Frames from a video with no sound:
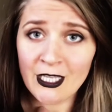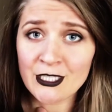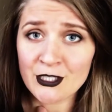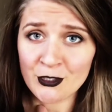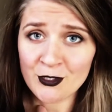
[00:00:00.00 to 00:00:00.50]

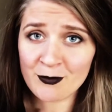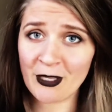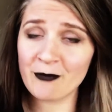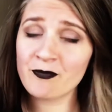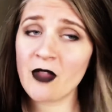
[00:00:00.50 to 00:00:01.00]
Excuse
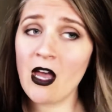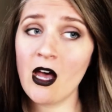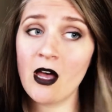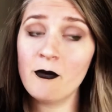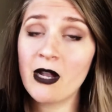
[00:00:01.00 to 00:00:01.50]
me.
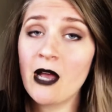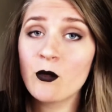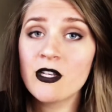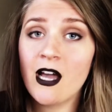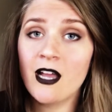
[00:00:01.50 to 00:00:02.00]
But I
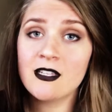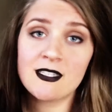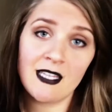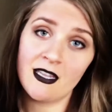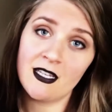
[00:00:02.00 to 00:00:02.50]
would not
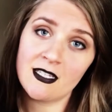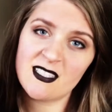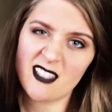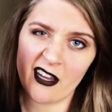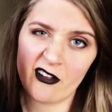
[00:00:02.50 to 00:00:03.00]
say that it's
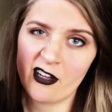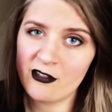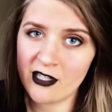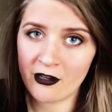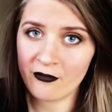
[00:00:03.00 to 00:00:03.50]
scary or
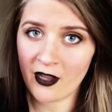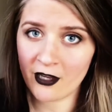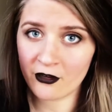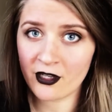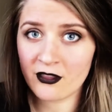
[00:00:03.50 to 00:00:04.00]

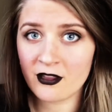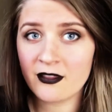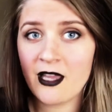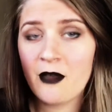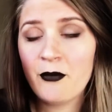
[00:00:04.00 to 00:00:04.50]
terrifying or anything like that.